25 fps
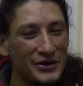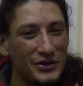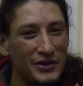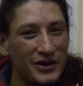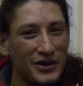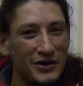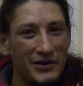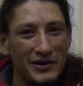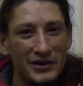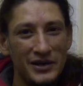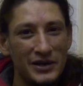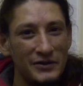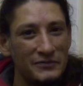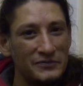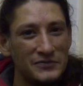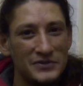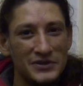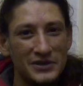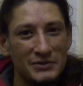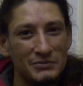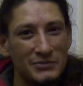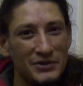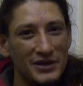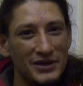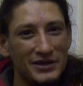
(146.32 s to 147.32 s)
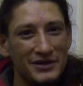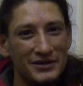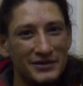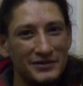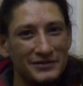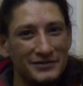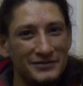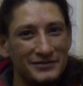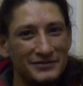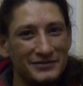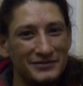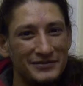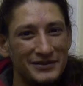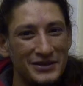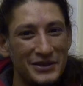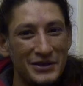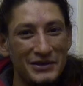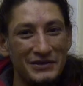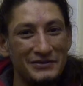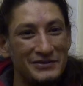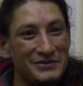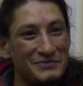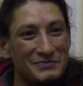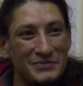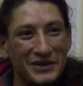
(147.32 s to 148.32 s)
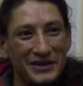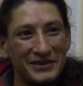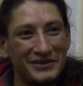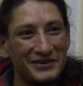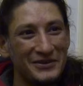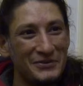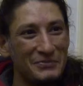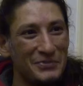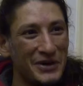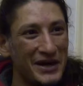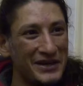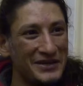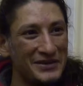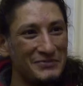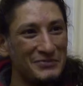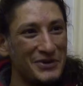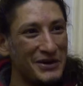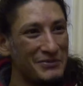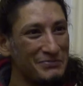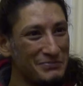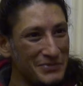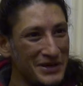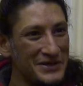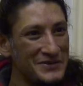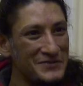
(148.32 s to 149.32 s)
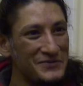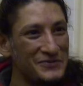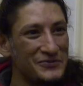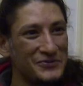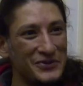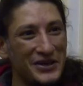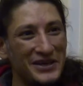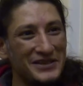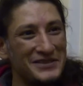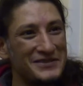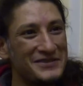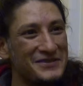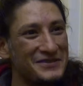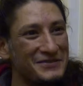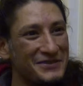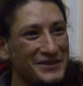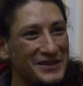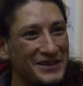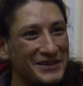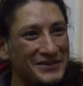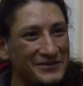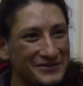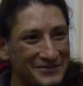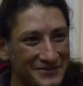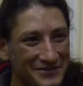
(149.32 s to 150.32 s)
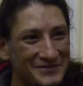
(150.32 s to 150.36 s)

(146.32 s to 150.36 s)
Oh, I loved him, yeah. He was my companion, my best friend, yeah.